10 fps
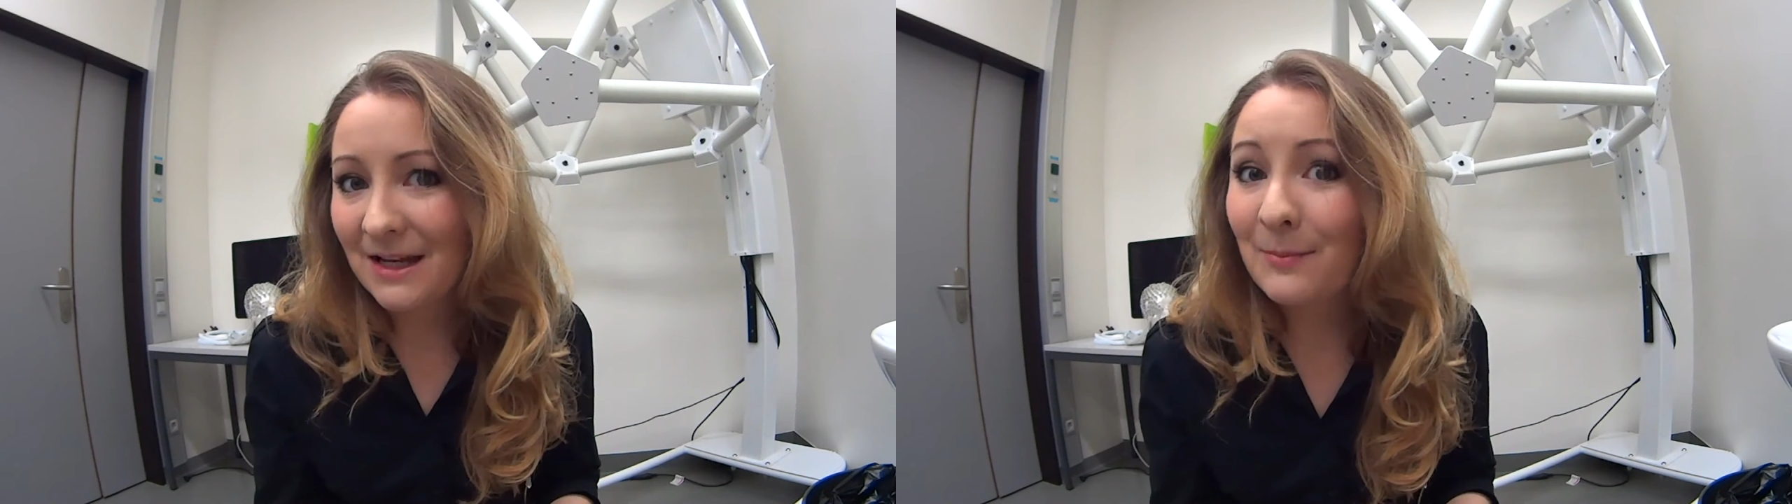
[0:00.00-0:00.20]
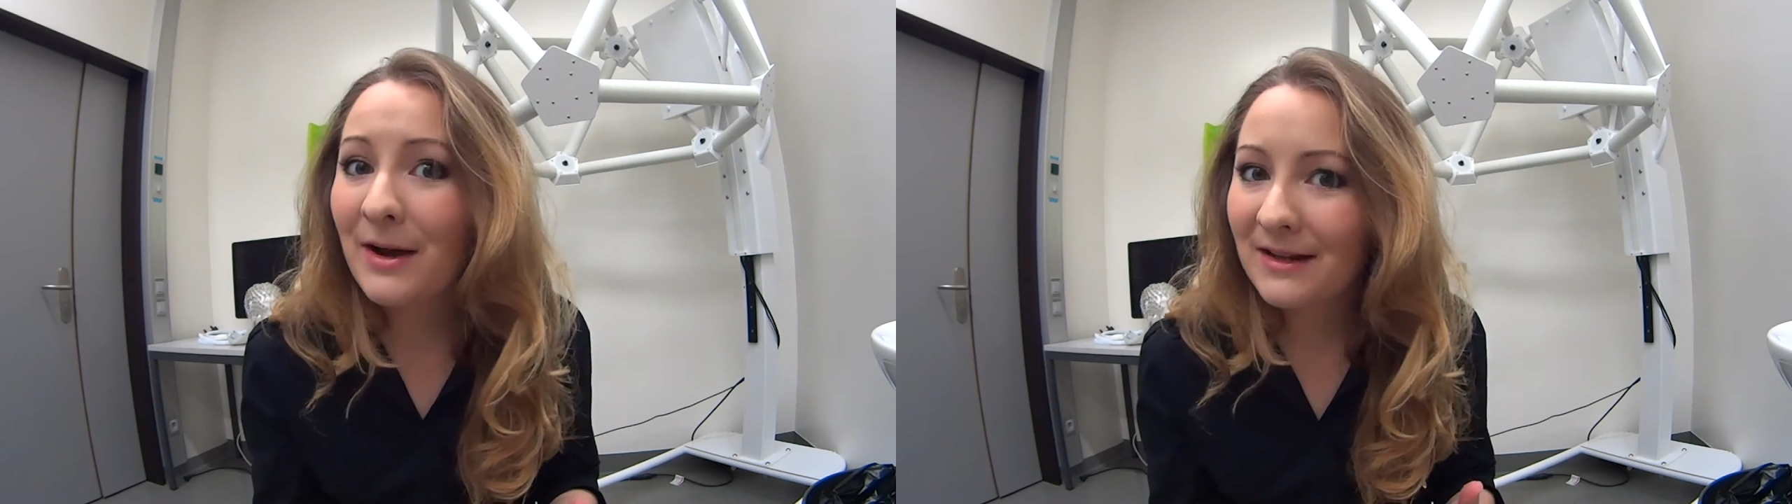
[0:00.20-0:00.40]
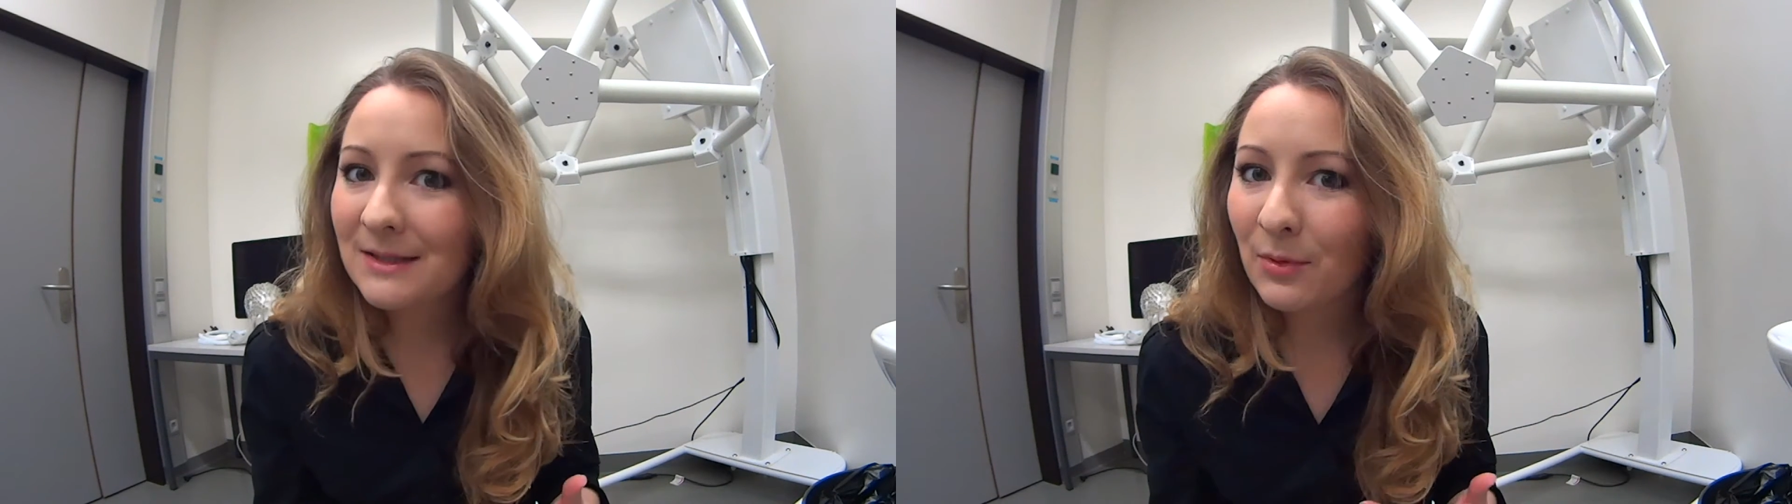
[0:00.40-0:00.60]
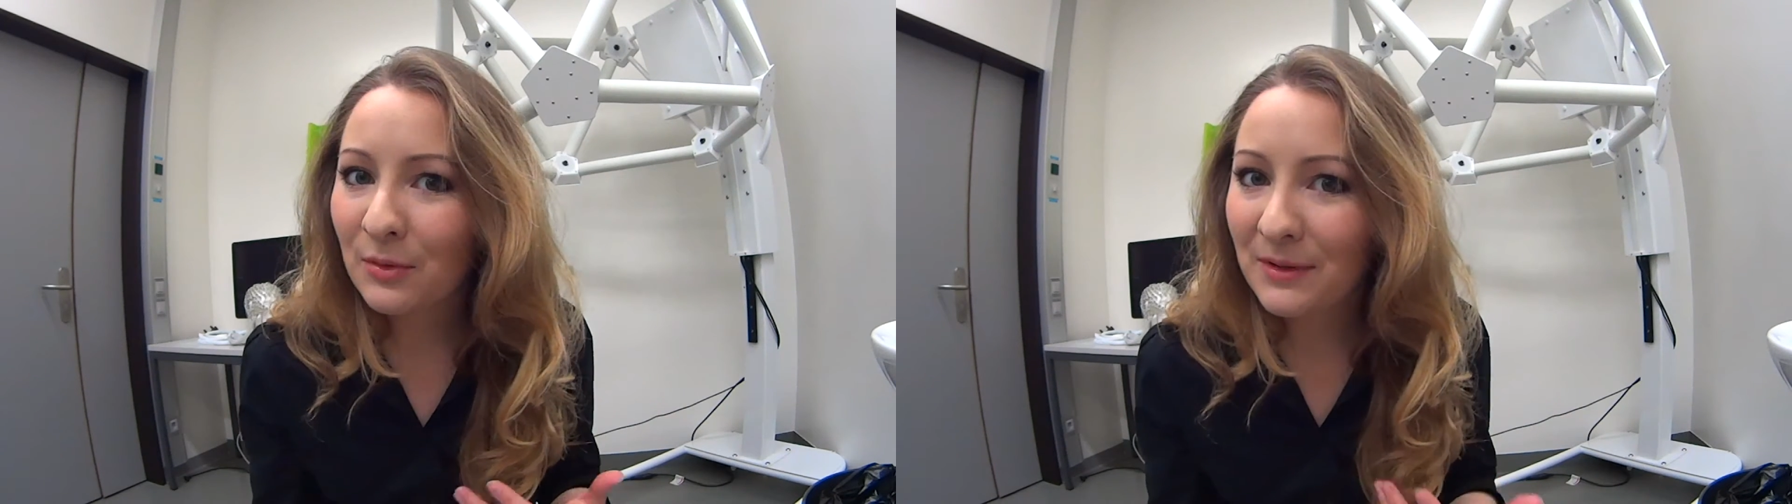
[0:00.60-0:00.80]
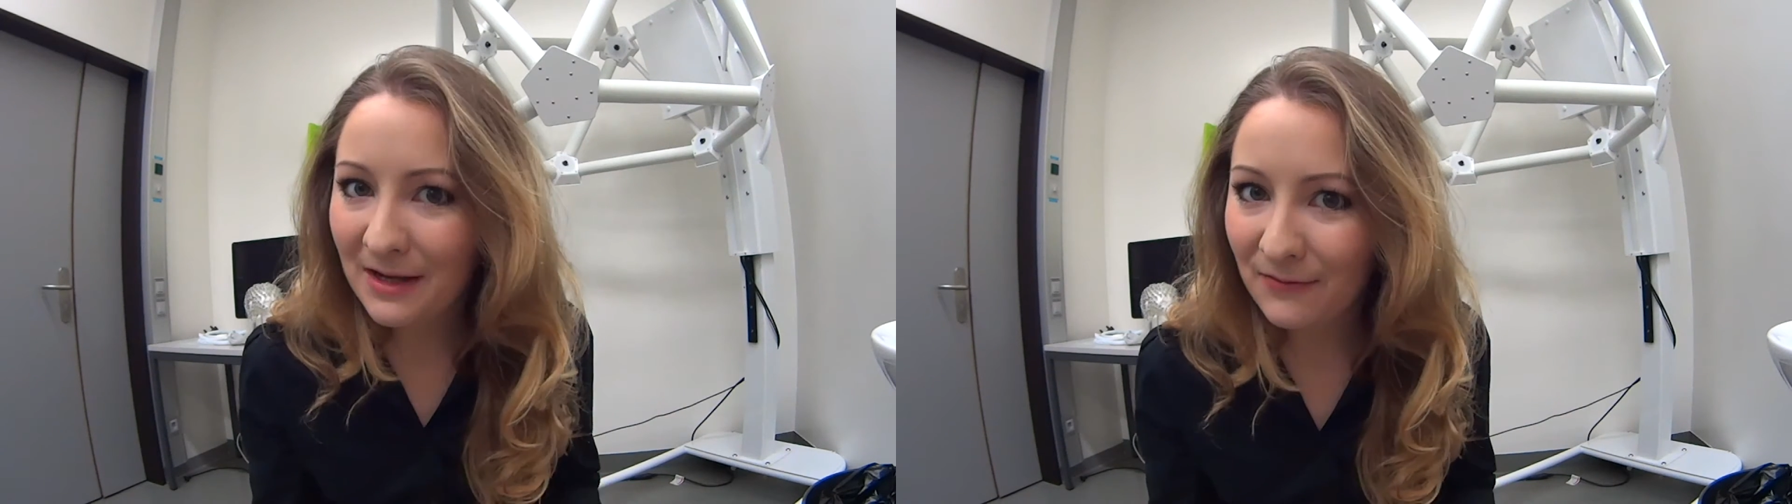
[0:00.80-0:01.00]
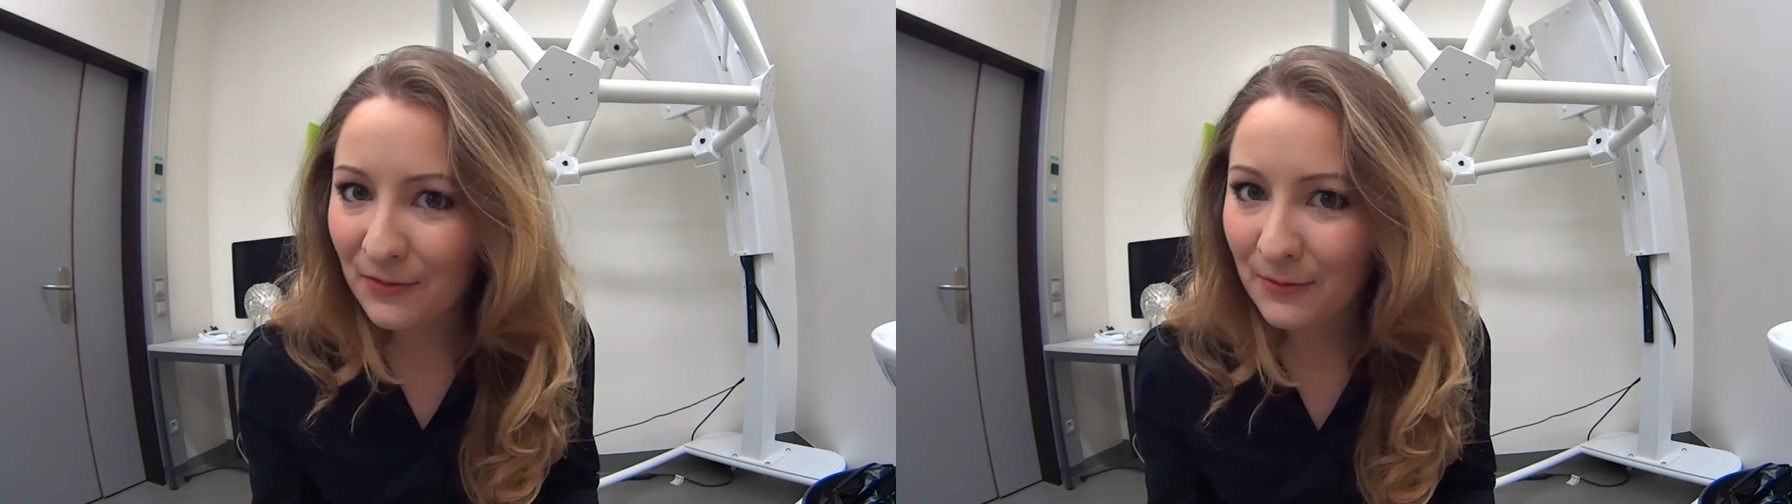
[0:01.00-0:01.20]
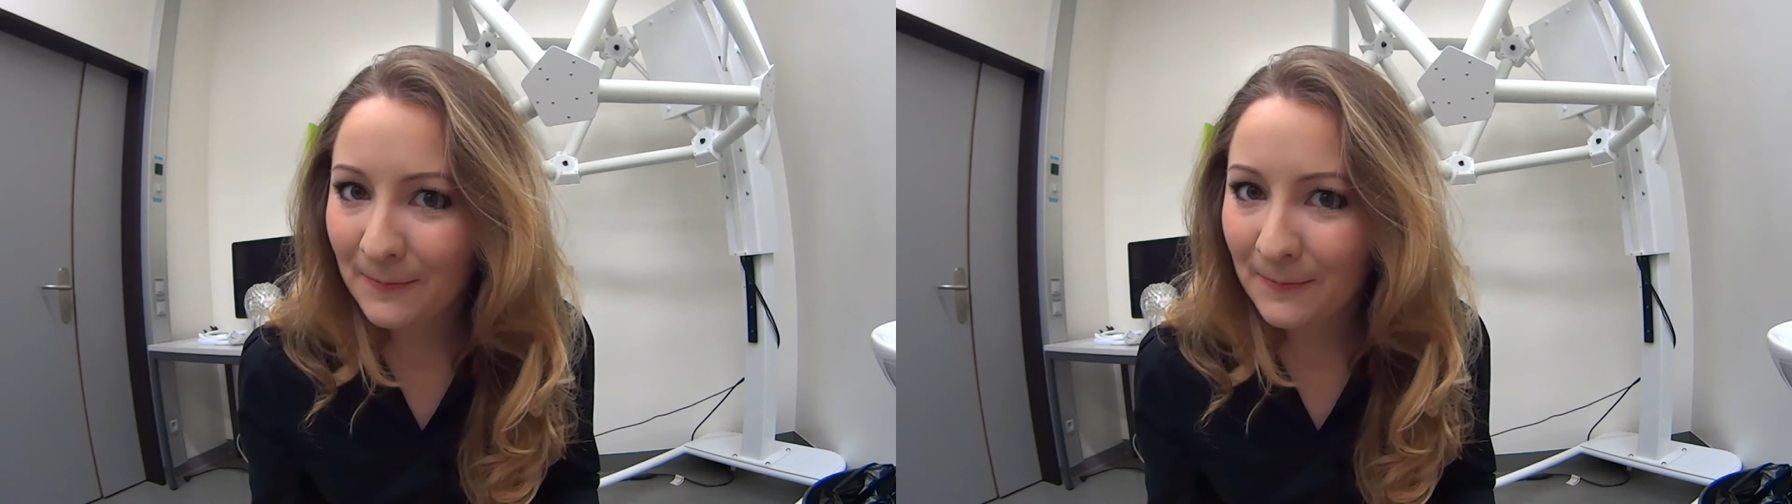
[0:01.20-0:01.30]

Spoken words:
impacts upon behaviour.